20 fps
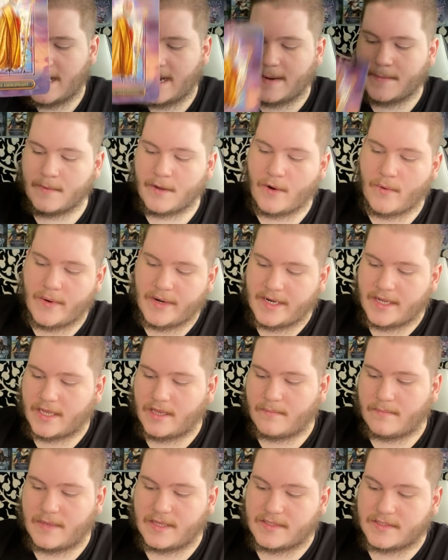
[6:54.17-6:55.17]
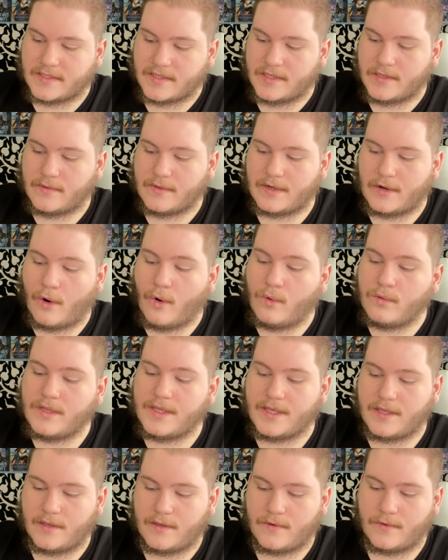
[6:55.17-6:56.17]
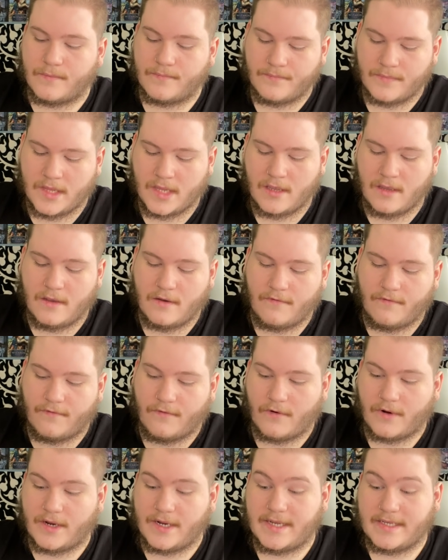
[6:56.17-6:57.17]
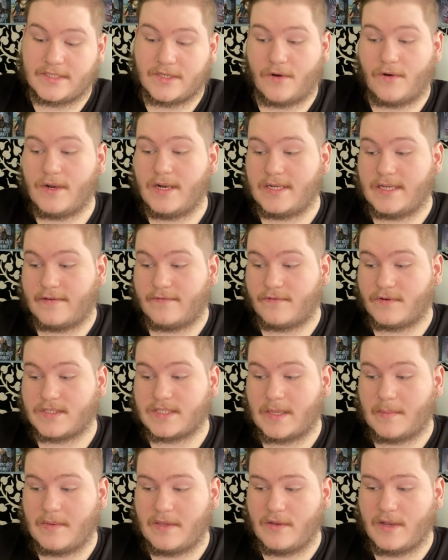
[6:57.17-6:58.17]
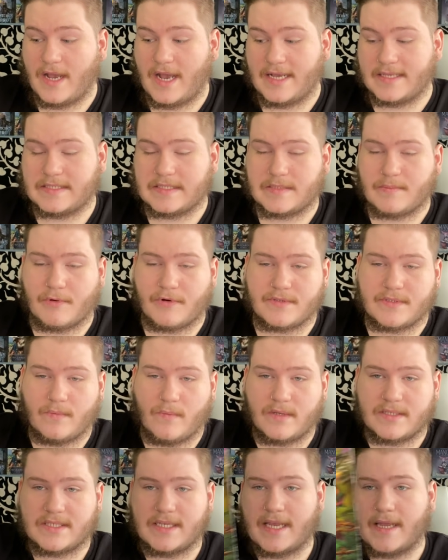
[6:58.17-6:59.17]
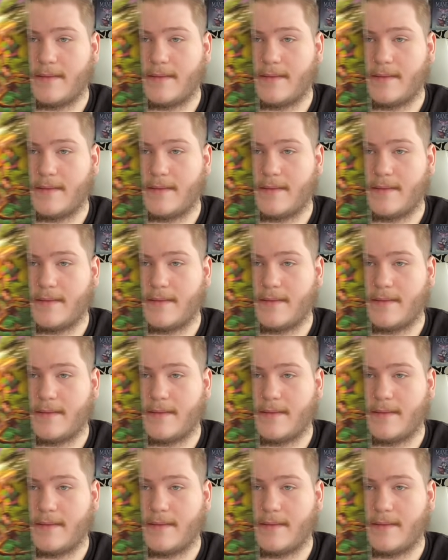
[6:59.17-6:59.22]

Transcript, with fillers: I'm going to commit to you and only you for eternity. For some of you guys, this person wants to